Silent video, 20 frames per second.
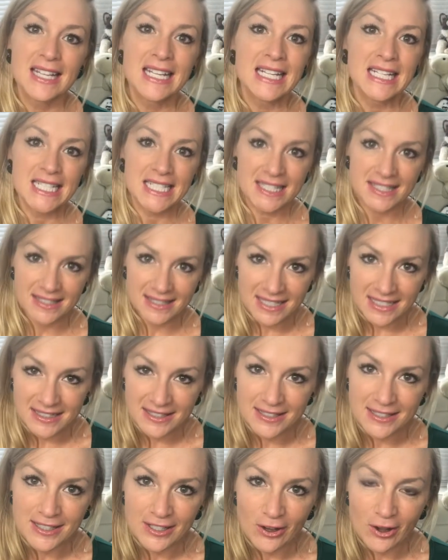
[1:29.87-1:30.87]

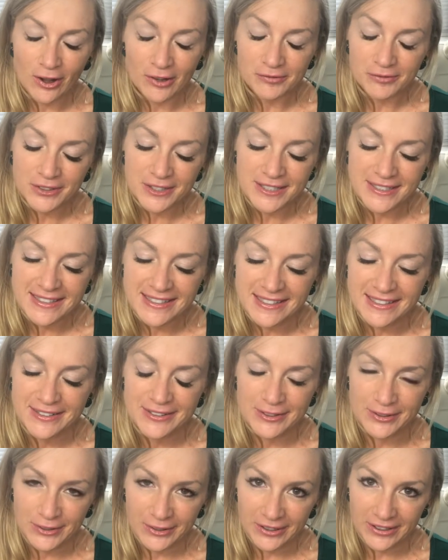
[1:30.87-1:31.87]
since the conference
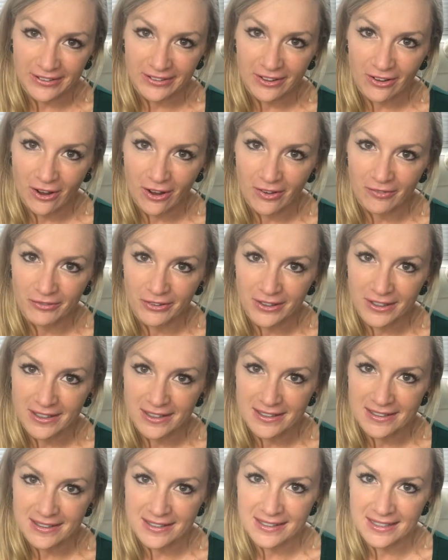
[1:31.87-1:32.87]
and during the
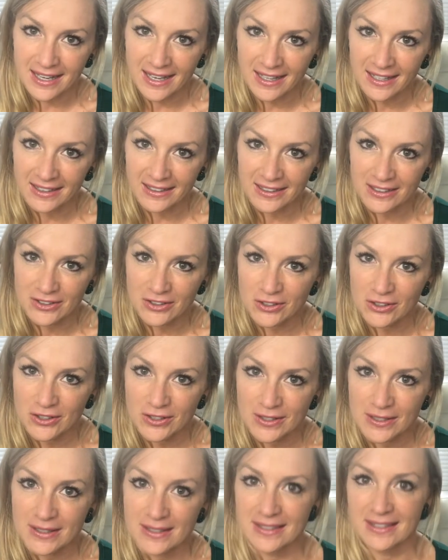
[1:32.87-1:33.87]
conference, and it's
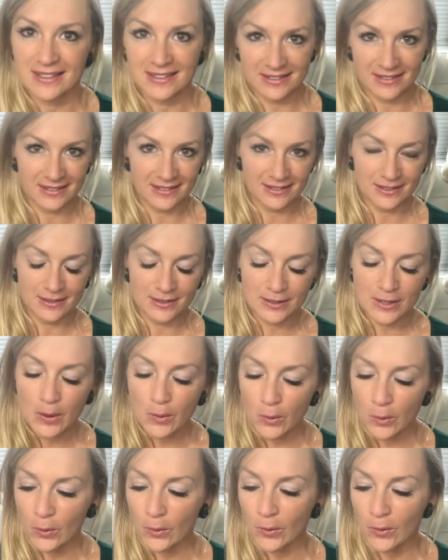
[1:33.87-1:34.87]
just so
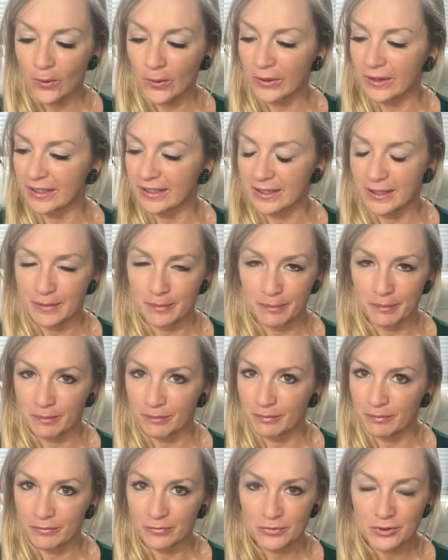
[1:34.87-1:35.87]
cool, and I'm
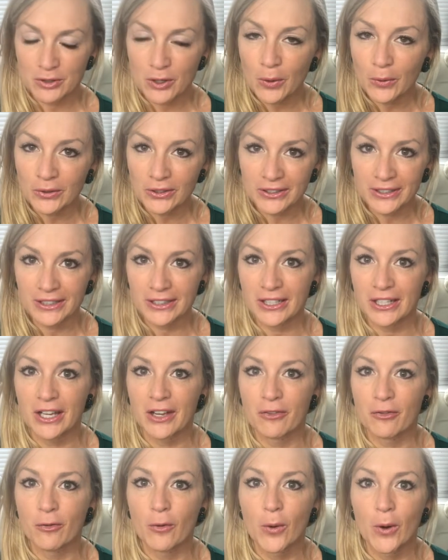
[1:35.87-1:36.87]
totally
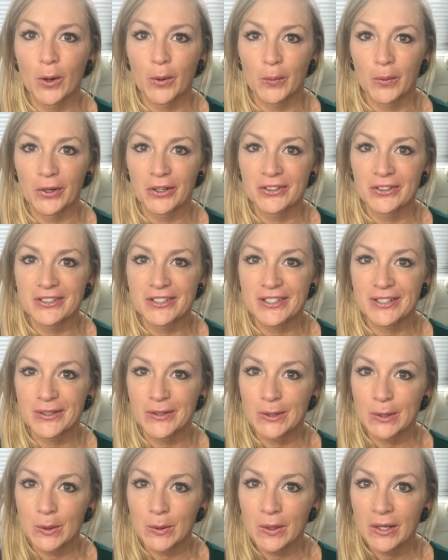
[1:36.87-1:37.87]
looking forward
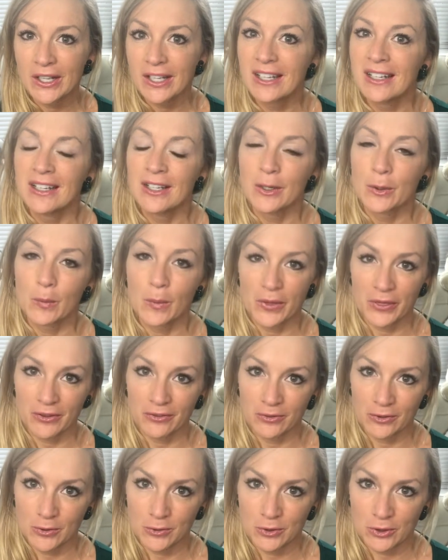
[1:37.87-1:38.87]
to what the
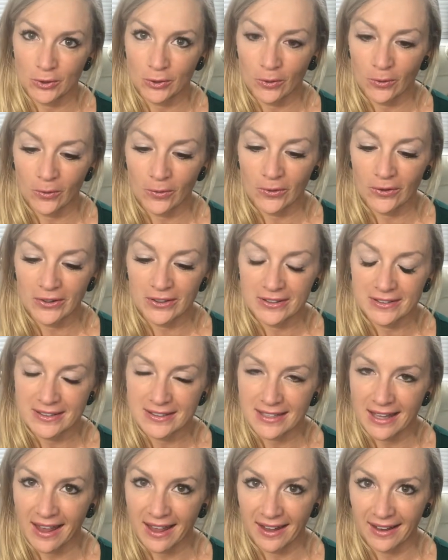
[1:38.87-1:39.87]
future holds,
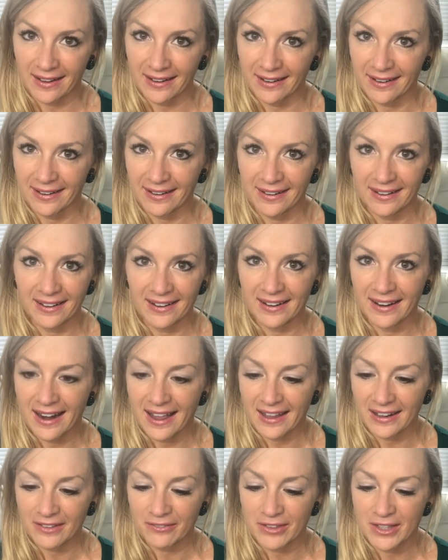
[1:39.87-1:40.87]
and
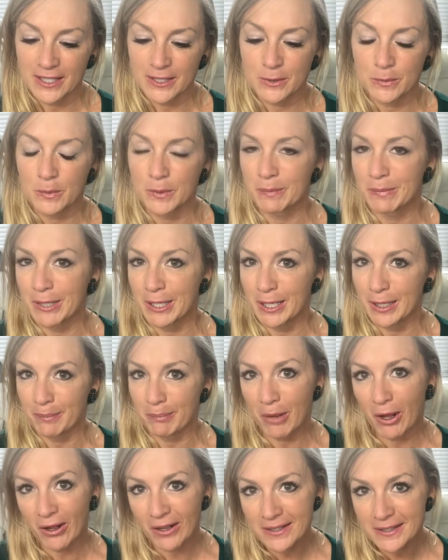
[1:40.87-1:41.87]
none of this would be
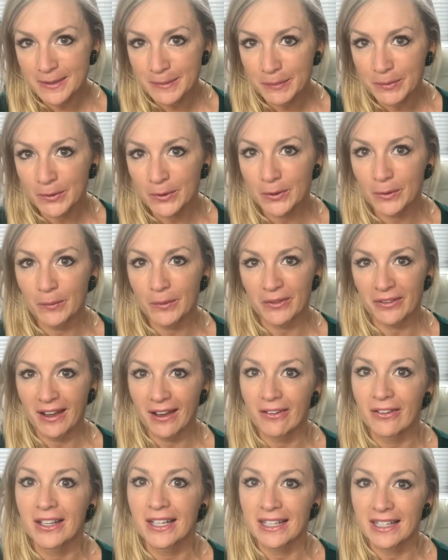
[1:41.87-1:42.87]
possible
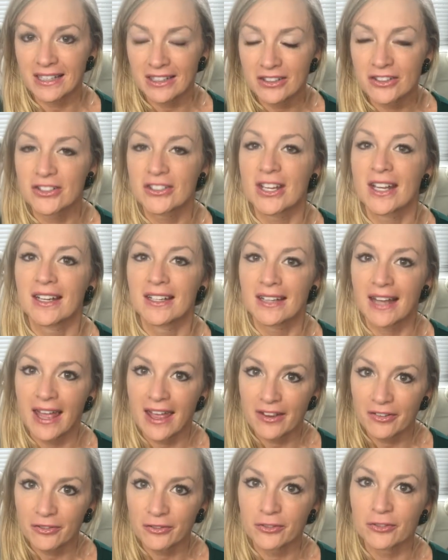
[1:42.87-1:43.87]
without each and
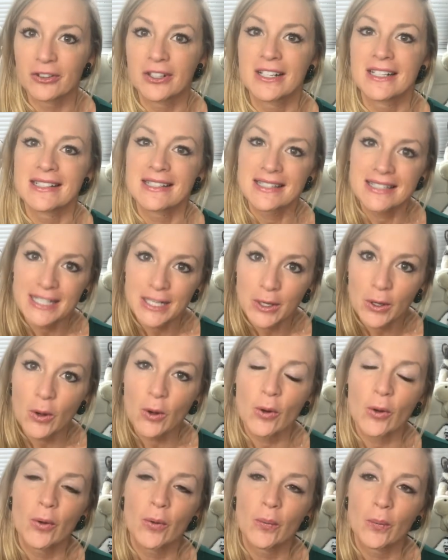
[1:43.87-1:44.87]
every
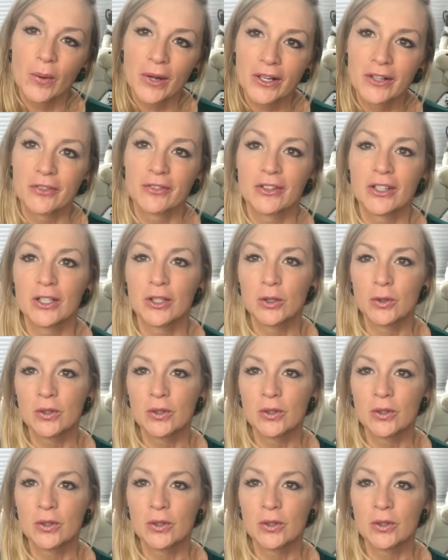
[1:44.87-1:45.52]
single one of you.